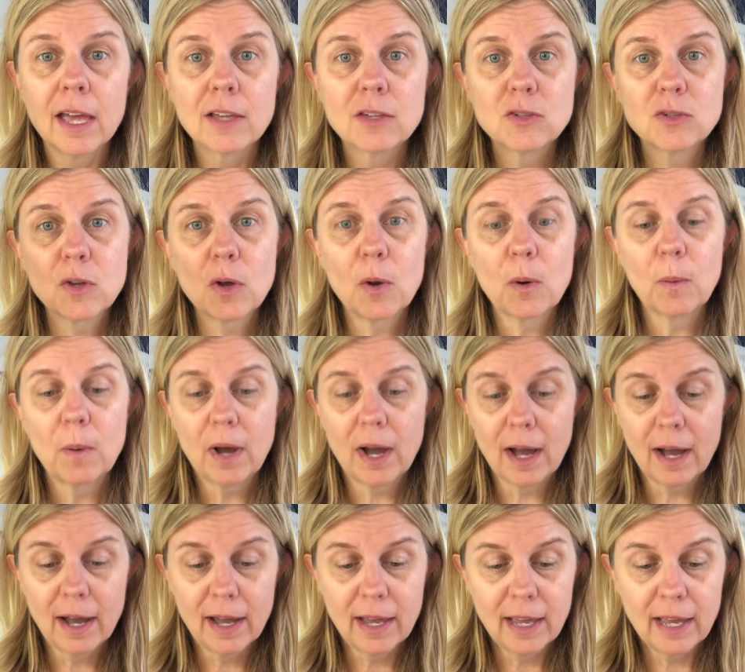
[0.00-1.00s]
So
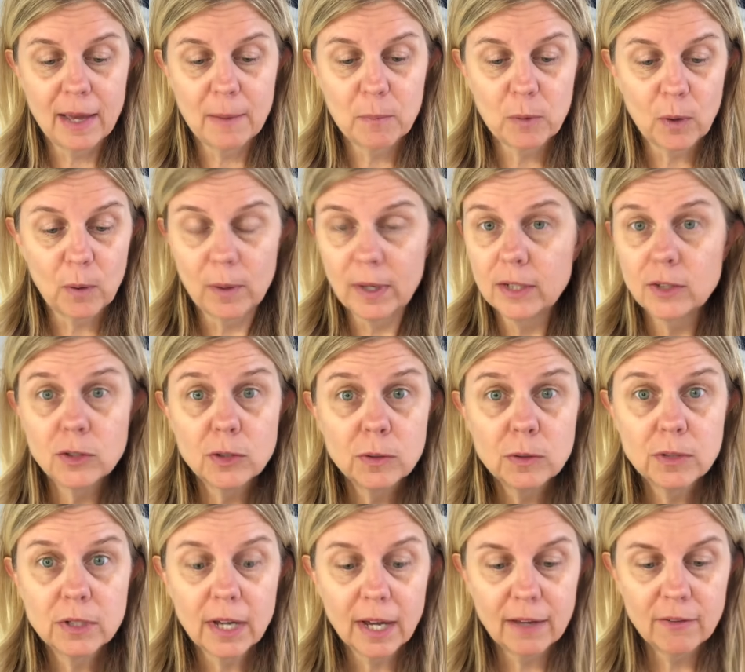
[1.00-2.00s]
I am going to
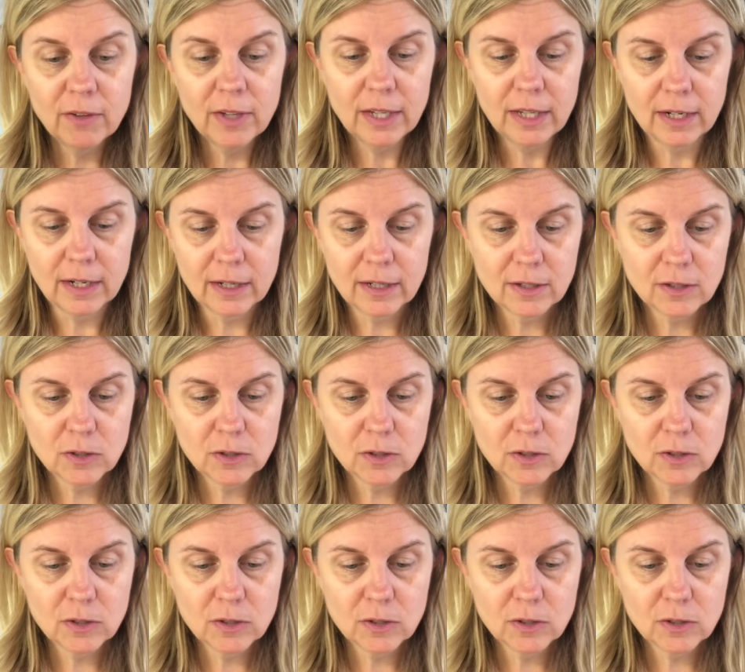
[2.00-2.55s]
dive in.